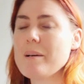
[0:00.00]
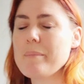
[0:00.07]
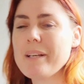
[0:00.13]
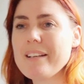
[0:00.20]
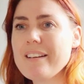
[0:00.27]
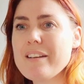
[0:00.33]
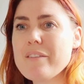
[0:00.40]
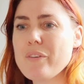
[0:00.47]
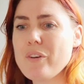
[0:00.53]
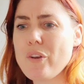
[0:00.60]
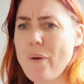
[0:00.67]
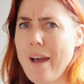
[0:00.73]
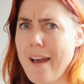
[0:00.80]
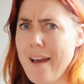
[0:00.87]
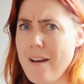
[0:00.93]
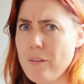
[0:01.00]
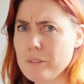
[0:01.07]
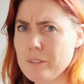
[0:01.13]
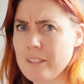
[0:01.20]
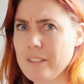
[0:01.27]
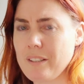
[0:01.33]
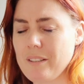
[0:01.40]
mean, I didn't even know how to
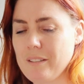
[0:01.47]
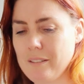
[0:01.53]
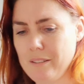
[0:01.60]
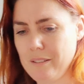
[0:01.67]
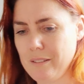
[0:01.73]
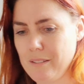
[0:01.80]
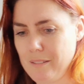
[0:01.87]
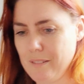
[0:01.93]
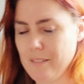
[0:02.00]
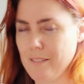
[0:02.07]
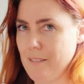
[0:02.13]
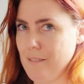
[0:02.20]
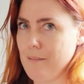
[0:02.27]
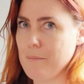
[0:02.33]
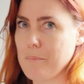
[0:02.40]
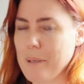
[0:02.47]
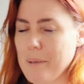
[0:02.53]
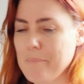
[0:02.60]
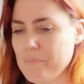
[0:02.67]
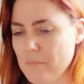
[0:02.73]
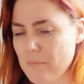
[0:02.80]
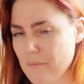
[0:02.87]
curse. But
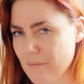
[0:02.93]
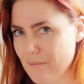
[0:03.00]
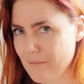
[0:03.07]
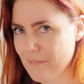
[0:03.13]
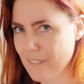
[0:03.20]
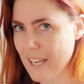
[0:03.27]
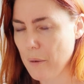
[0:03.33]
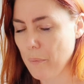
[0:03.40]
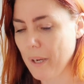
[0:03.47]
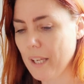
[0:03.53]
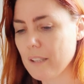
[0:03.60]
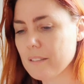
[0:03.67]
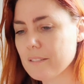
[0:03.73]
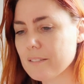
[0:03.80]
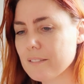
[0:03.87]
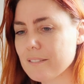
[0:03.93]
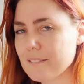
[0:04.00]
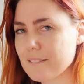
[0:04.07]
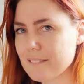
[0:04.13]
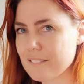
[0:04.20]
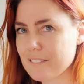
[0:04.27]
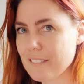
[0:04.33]
anyway,
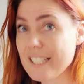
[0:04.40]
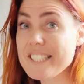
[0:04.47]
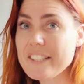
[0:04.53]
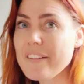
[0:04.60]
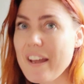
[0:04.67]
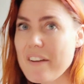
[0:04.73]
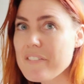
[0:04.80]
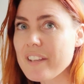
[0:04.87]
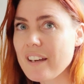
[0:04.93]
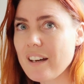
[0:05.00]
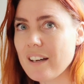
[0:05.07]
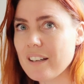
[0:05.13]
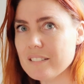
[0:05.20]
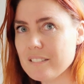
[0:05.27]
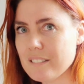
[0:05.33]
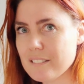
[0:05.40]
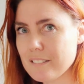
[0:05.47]
I still have the cards.